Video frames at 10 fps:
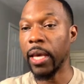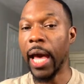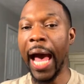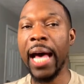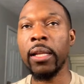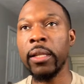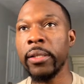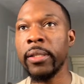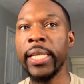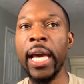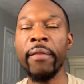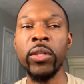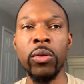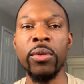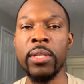I literally have
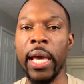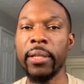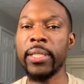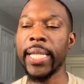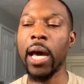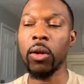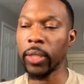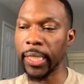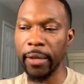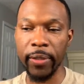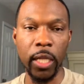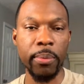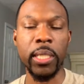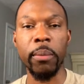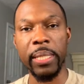used that to not only level up
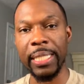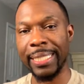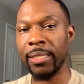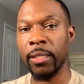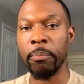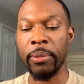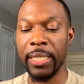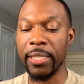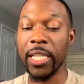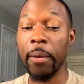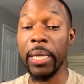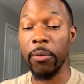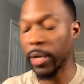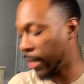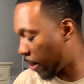to the position I'm in
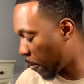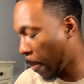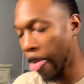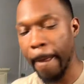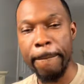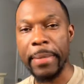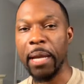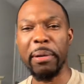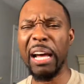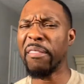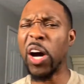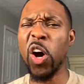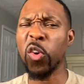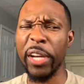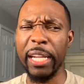right now, but I've
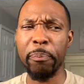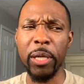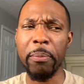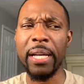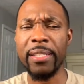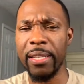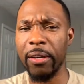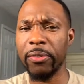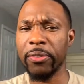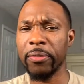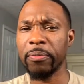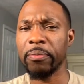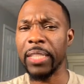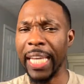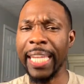already put myself
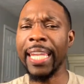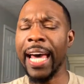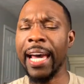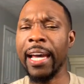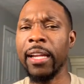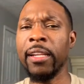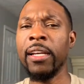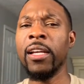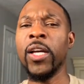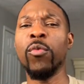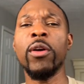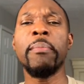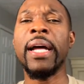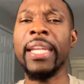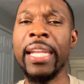in line with
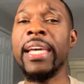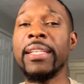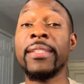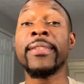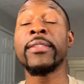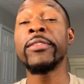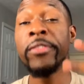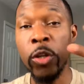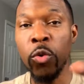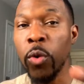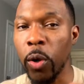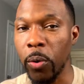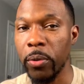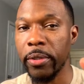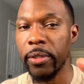my next two
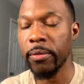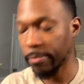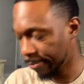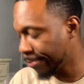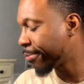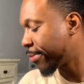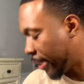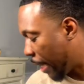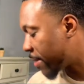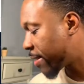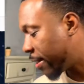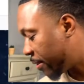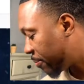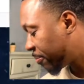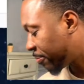roles. I said
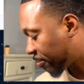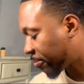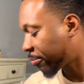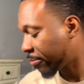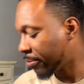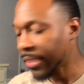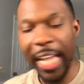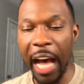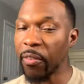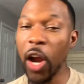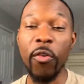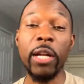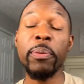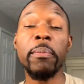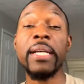it. I've already
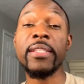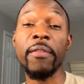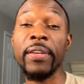put myself